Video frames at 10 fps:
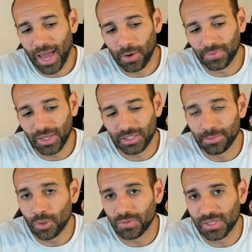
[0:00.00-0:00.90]
I don't think it's
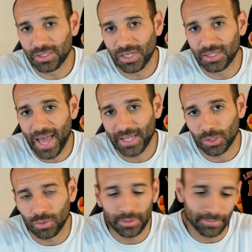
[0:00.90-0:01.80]
moved since he's
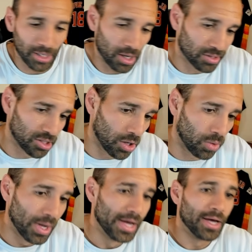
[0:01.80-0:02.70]
castled.
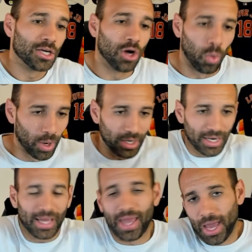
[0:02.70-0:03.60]
So, you know, we're in an
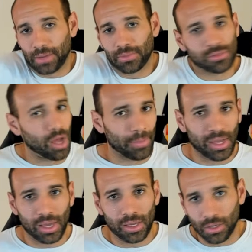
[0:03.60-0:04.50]
endgame. So, I
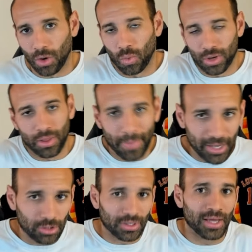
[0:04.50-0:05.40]
mean, you know, one of the
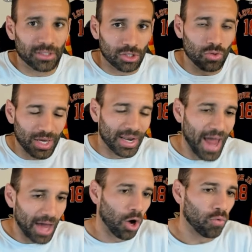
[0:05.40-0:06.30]
major things that you
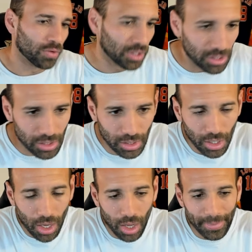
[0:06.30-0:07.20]
cannot overlook
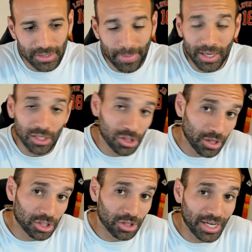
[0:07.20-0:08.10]
is making sure
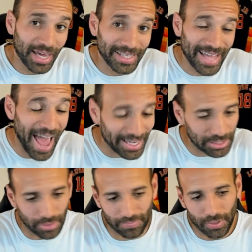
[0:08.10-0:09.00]
that your king is
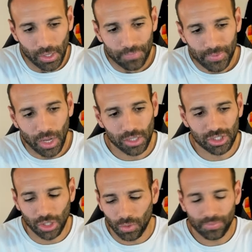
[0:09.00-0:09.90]
active.
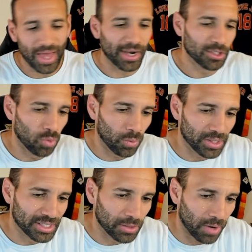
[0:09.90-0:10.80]
So that is what we
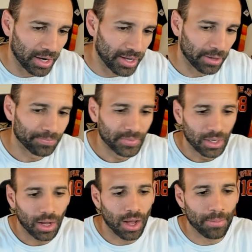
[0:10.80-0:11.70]
see right here.
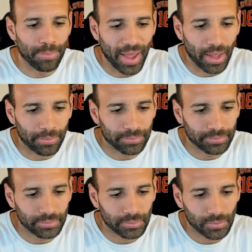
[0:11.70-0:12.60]
Bam.
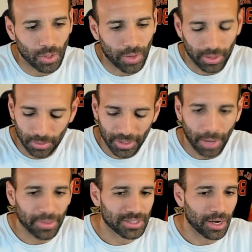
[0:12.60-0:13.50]
Okay, let me
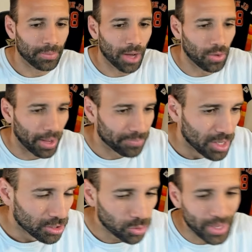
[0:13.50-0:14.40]
not mess that up. Okay,
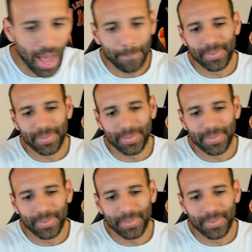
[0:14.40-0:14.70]
so we got